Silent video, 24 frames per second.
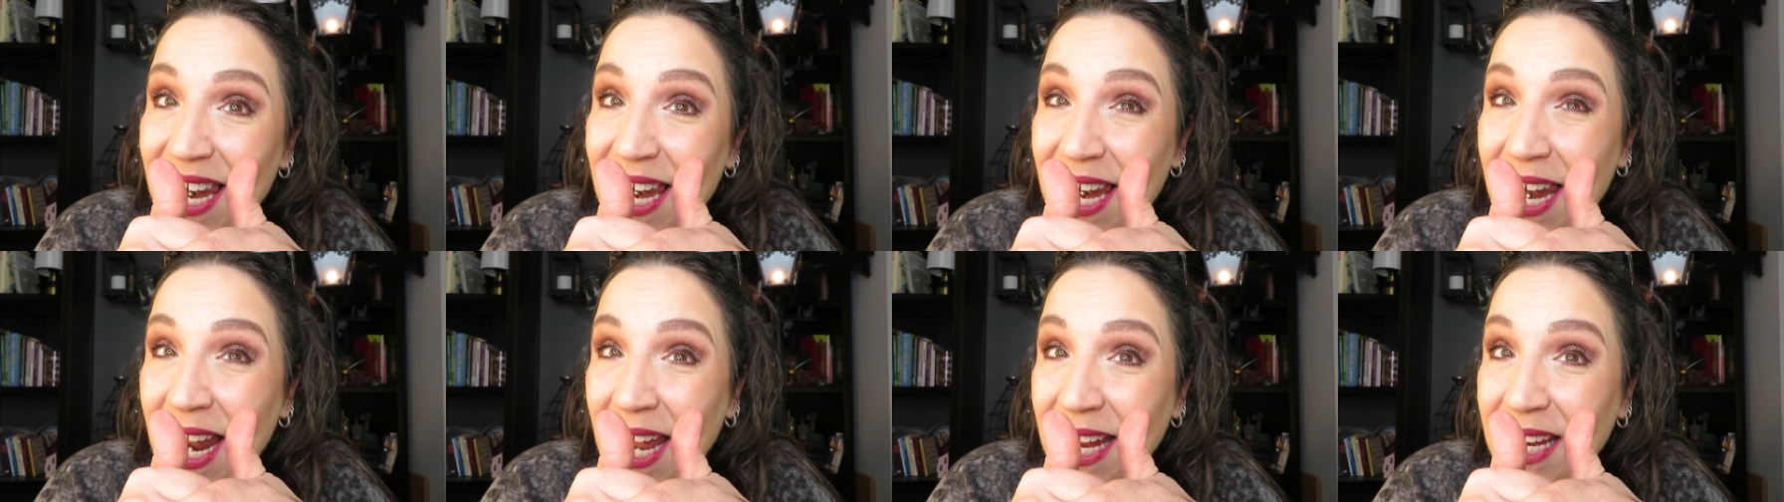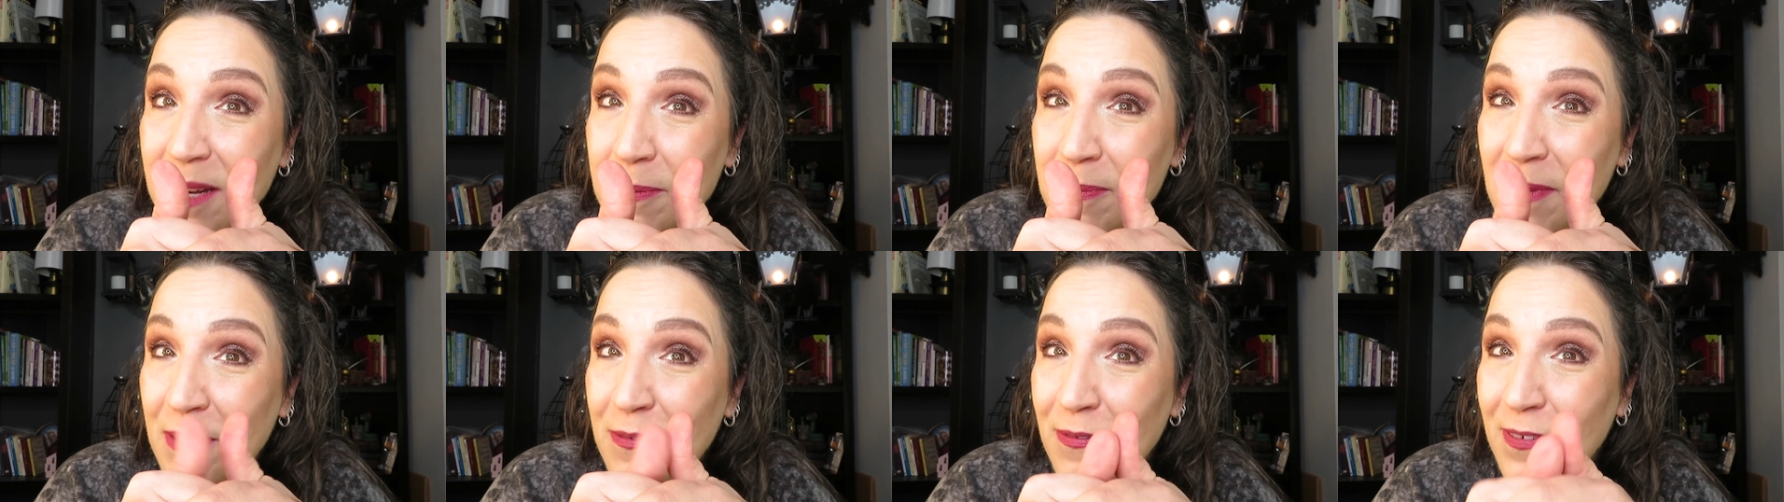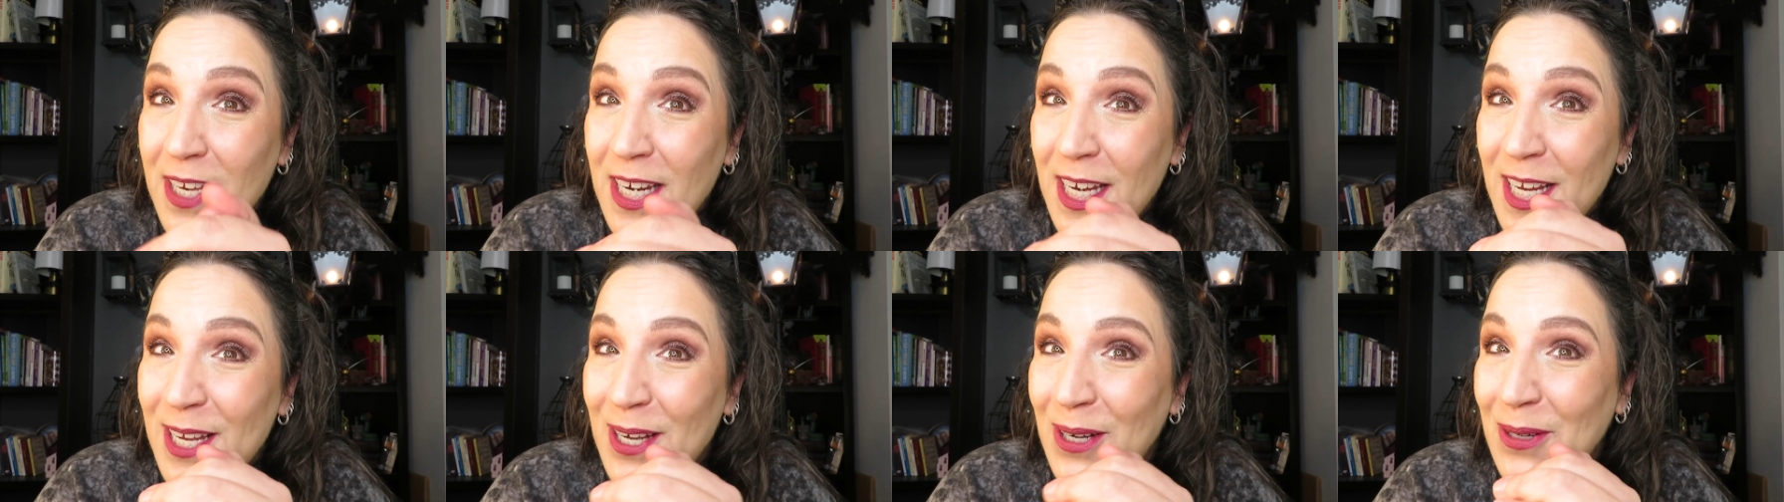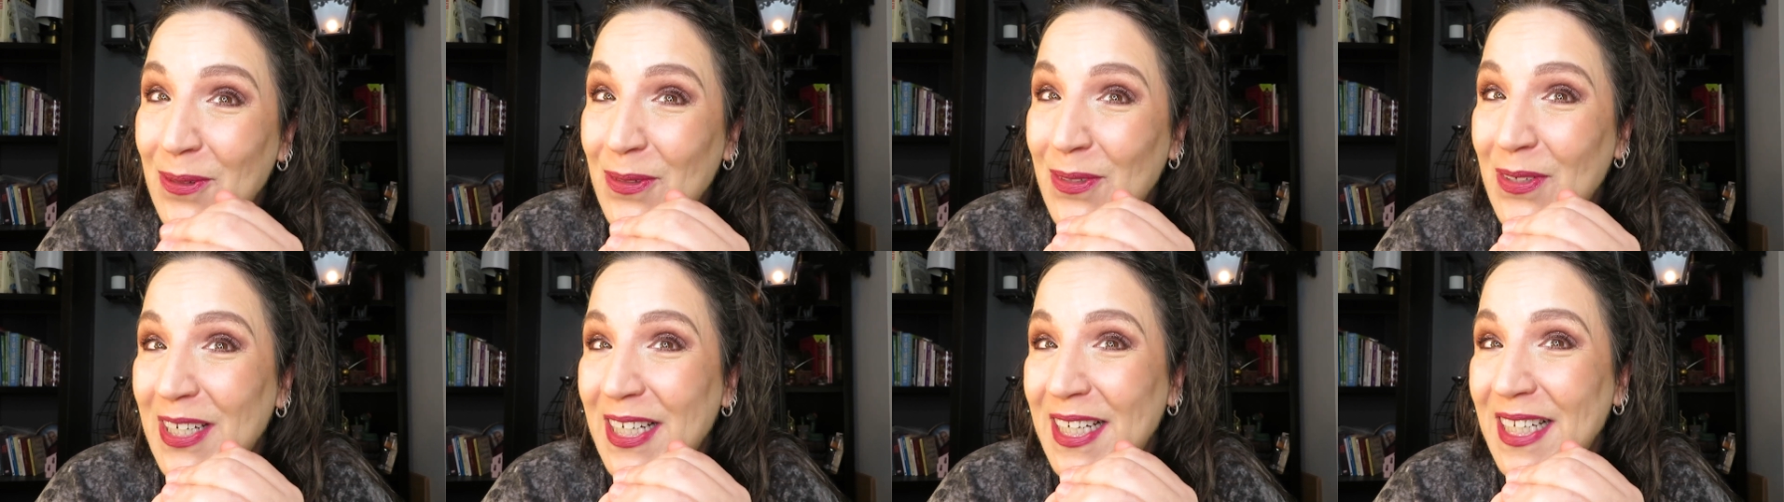like my video,
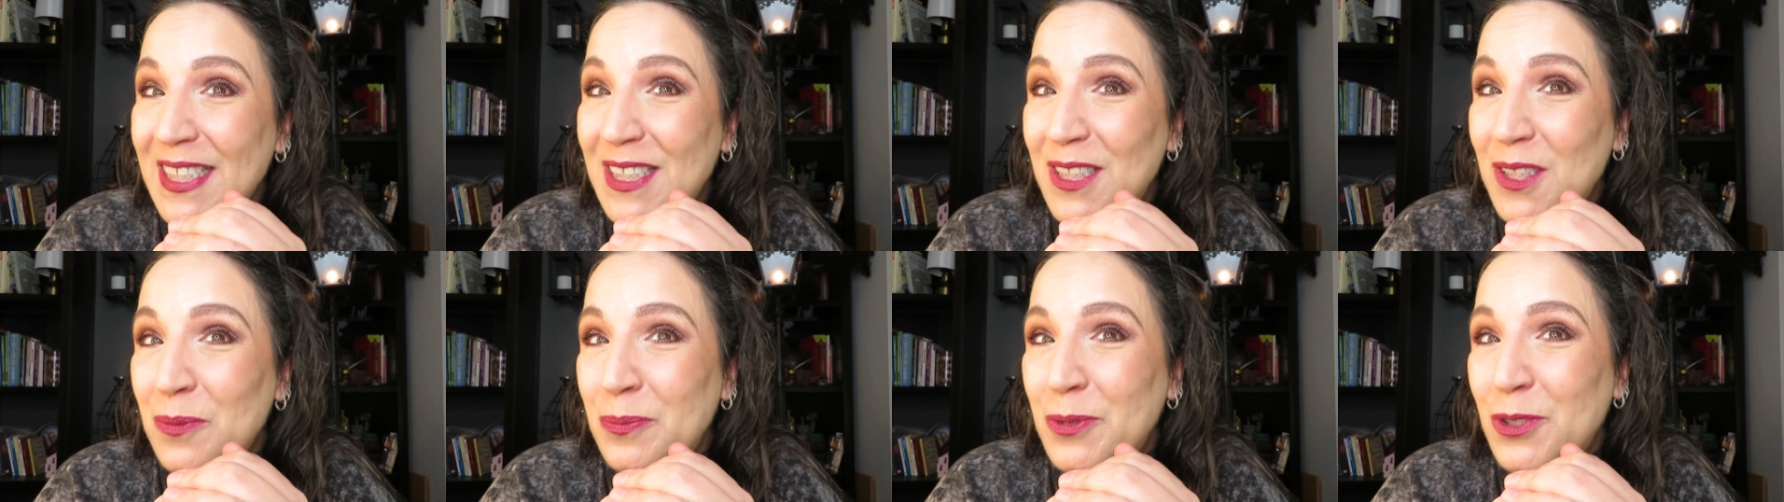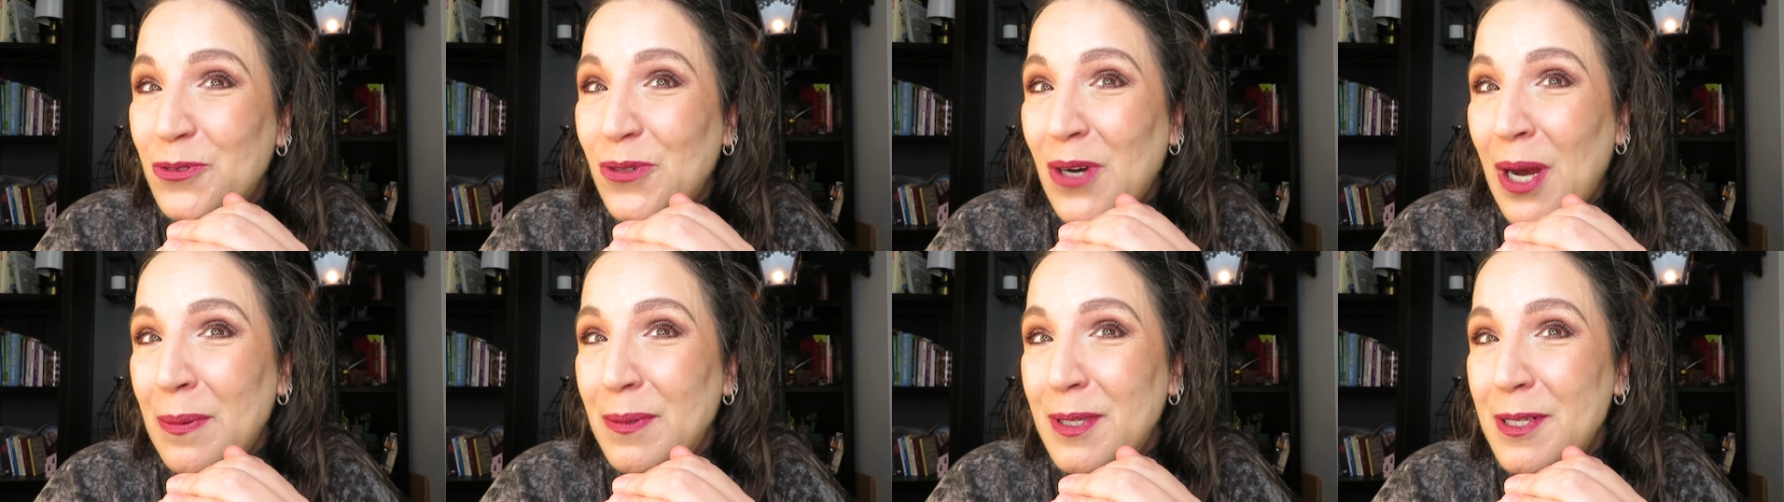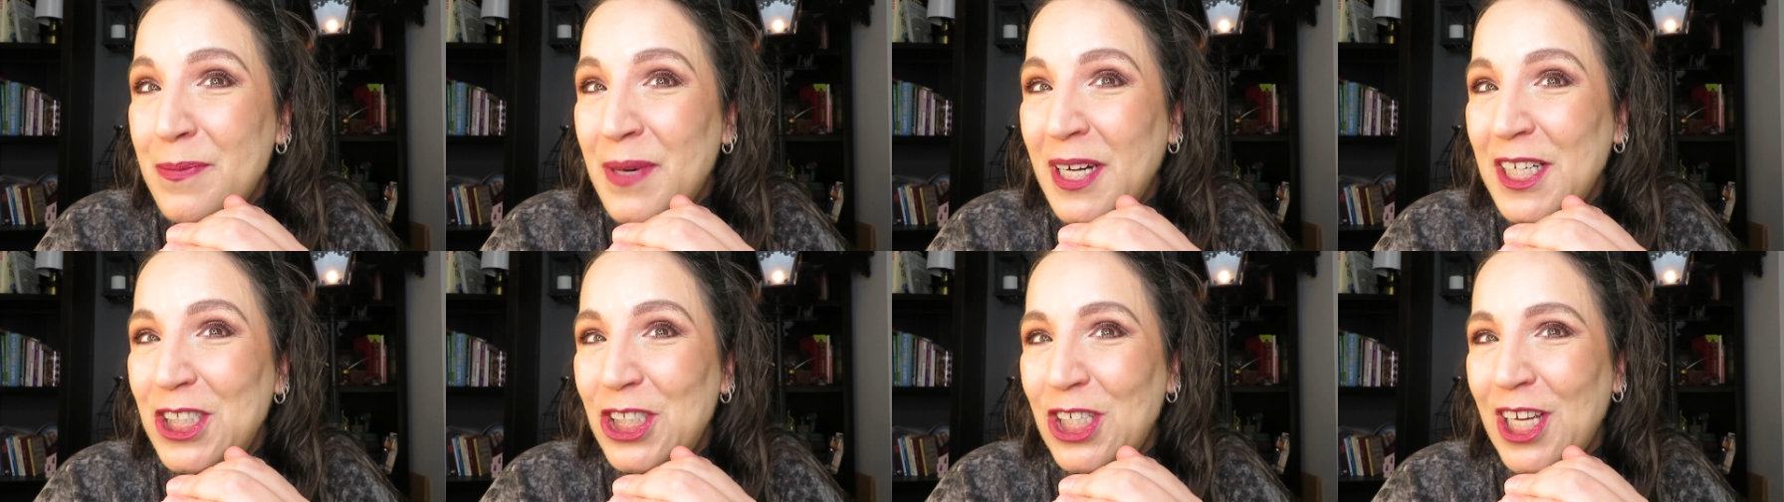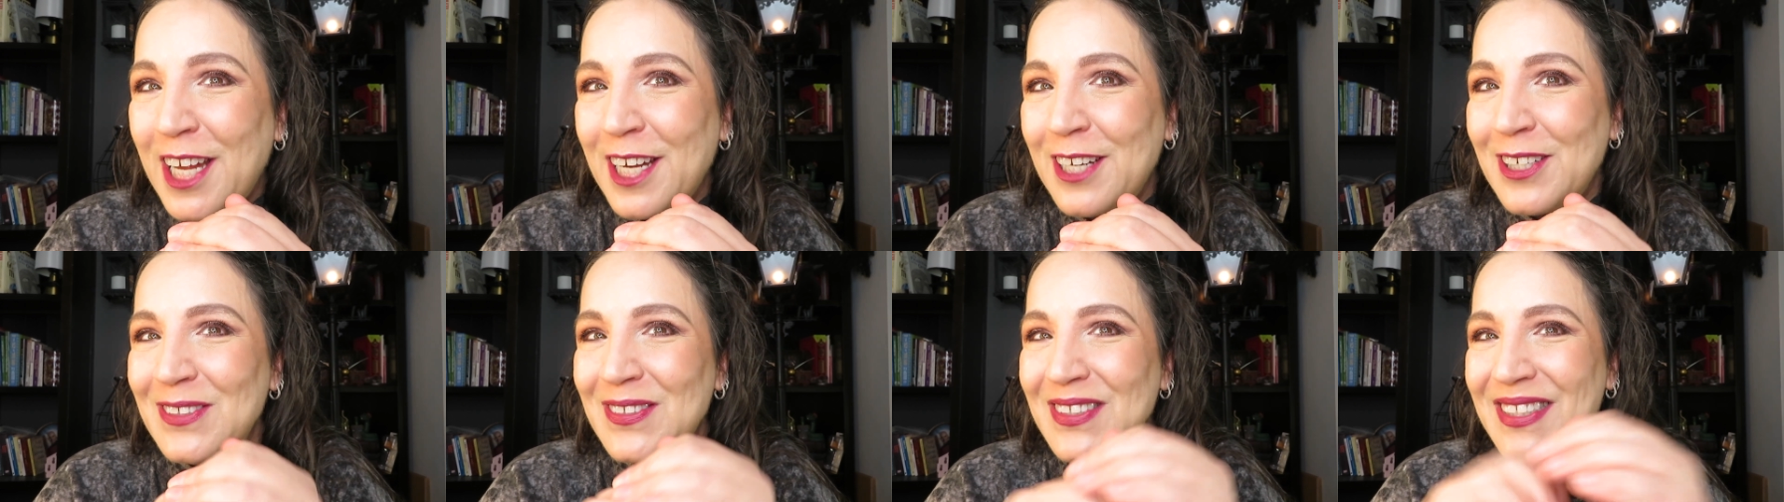and subscribe to my channel.